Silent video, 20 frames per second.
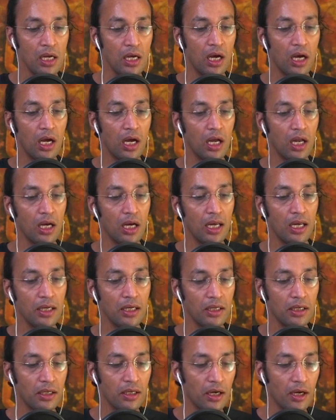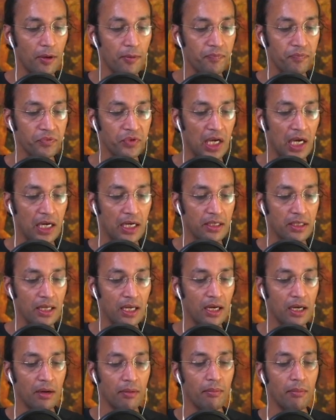and
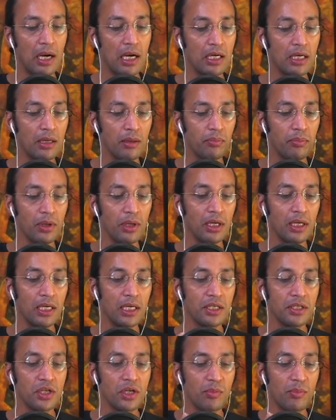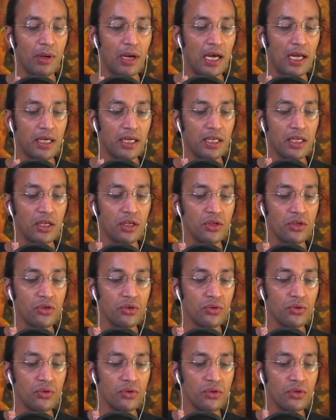then multiple agent planning is
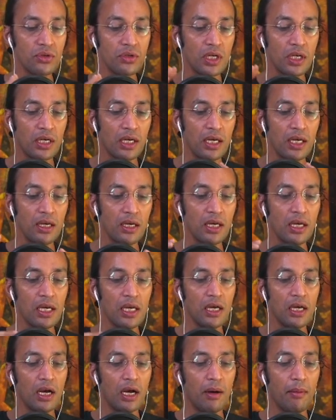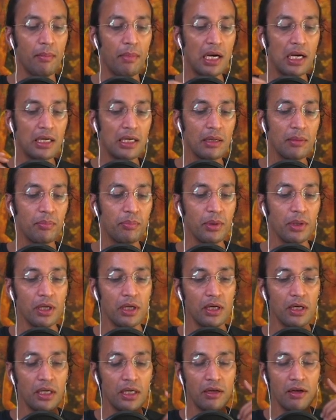used in a
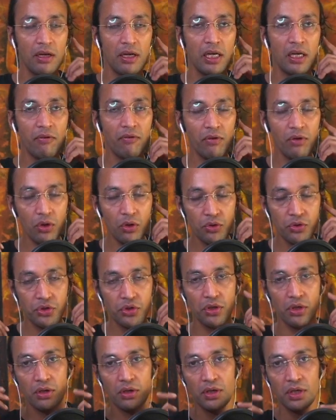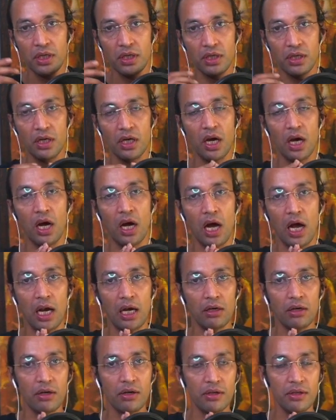multiple evolutionary
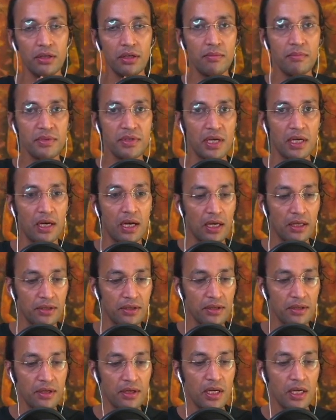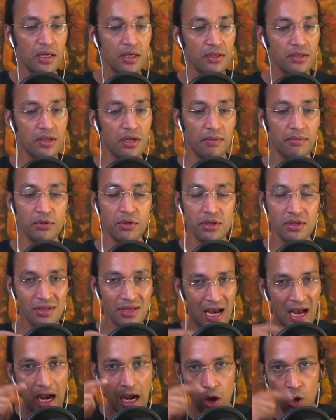algorithms and other stuff. This is
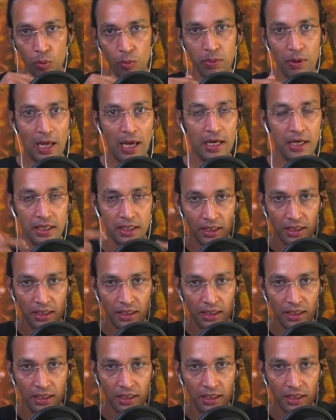how planning